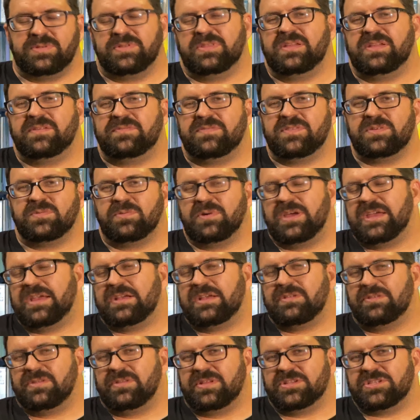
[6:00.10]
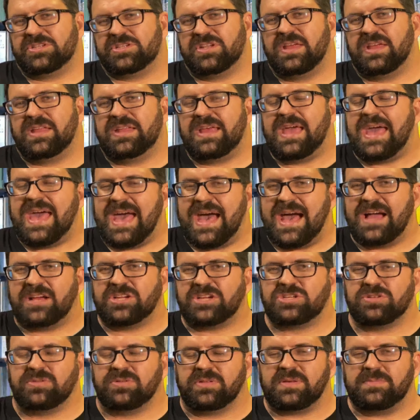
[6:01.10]
that if the Wankel engine had
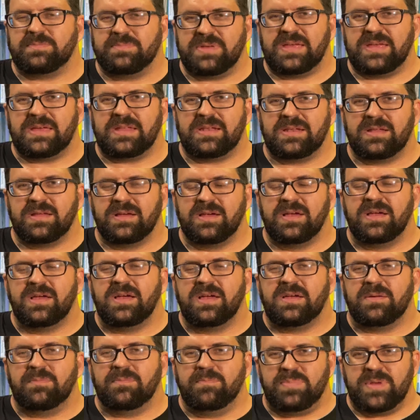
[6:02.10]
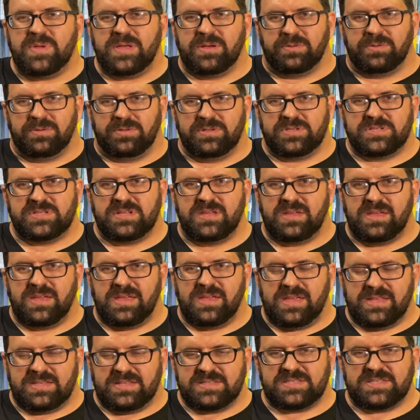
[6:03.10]
actually been built
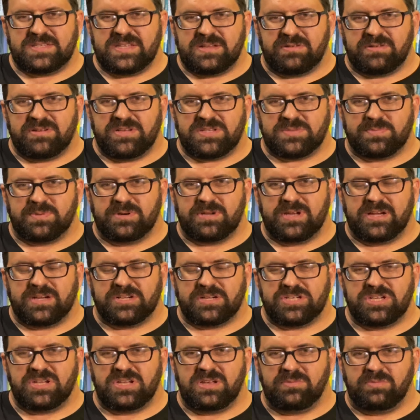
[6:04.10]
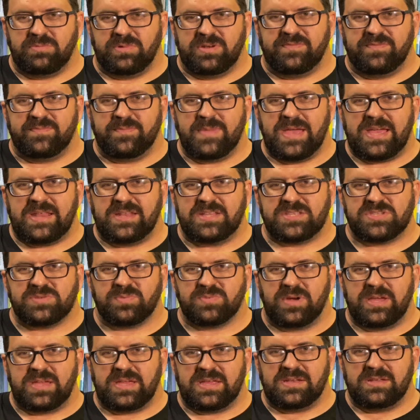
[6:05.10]
in series production, it would have made its
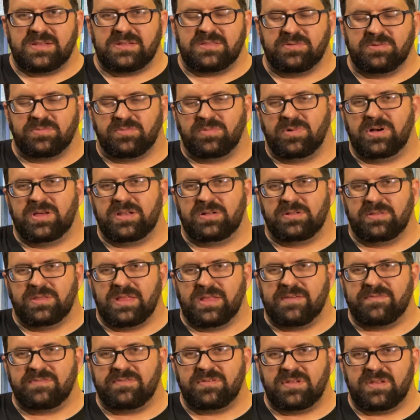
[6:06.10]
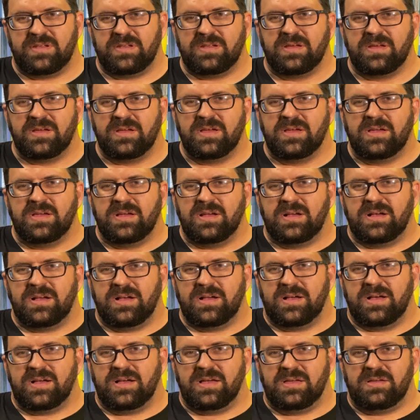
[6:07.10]
way into the 111,
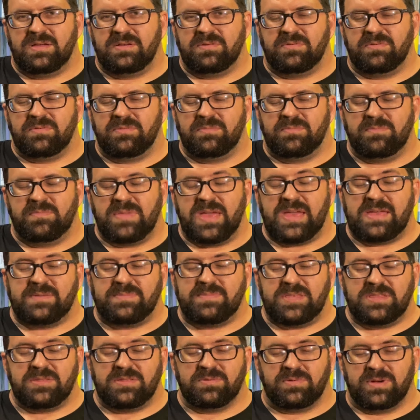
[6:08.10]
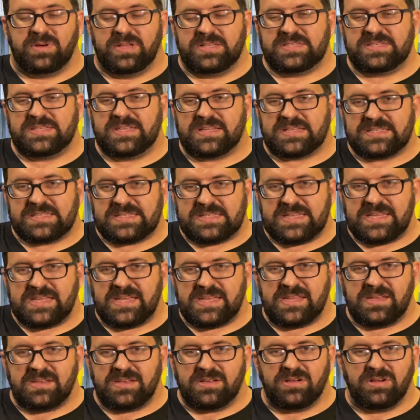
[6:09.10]
uh, maybe the
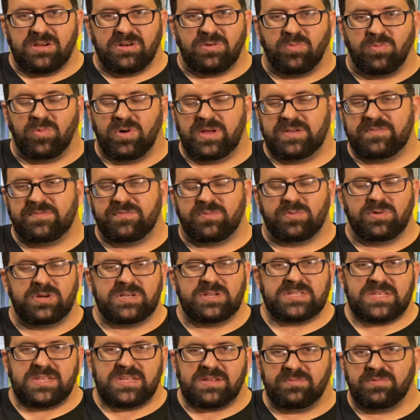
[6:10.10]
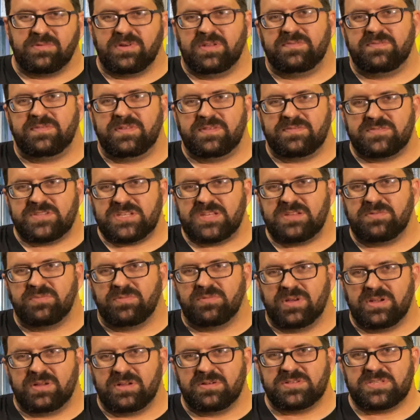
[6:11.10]
116, 114, 115,
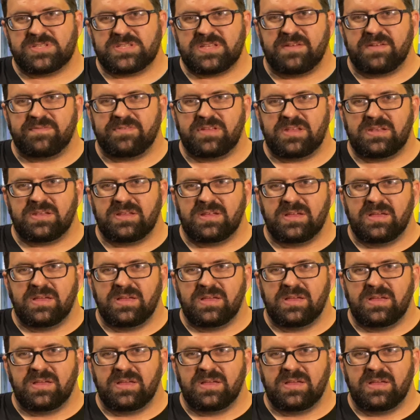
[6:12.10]
107,